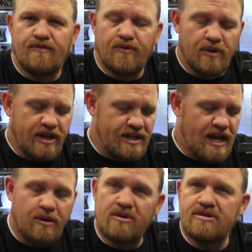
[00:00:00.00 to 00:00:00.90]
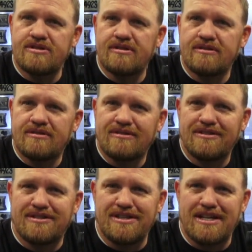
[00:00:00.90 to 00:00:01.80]
For any doubters
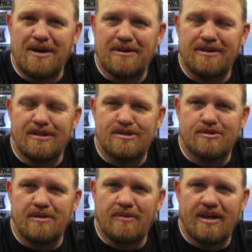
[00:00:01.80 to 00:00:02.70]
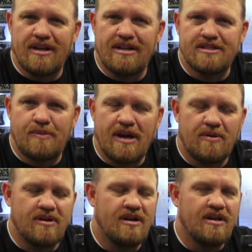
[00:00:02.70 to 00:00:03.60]
that doubted the Dreamline and its
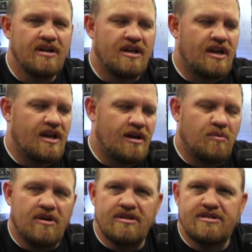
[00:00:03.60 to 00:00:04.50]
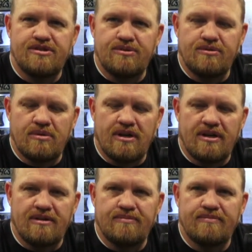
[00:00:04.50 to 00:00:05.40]
power, I want to
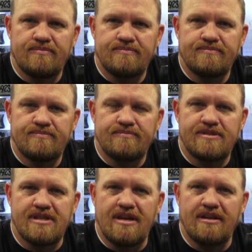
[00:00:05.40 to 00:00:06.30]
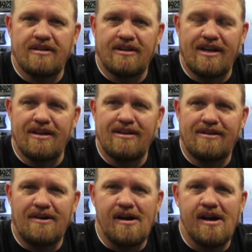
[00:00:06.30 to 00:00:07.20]
um, say, hey,
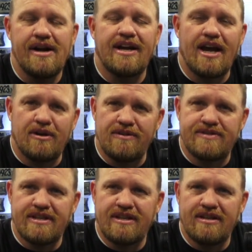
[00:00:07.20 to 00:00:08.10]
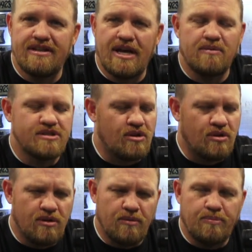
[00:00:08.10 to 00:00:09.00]
now you've seen it. That was the
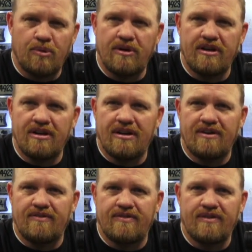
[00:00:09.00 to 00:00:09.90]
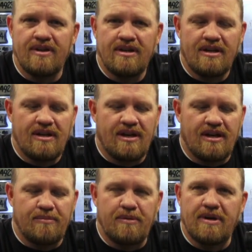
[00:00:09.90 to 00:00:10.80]
whole point of
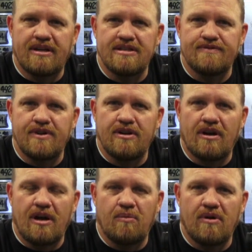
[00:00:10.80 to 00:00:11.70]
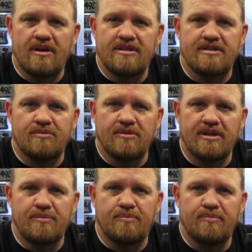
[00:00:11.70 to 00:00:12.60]
uh, me making this video. I wanted to
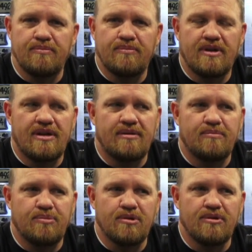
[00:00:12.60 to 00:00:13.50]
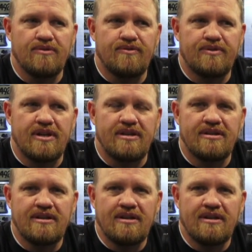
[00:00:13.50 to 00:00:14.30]
really um, prove that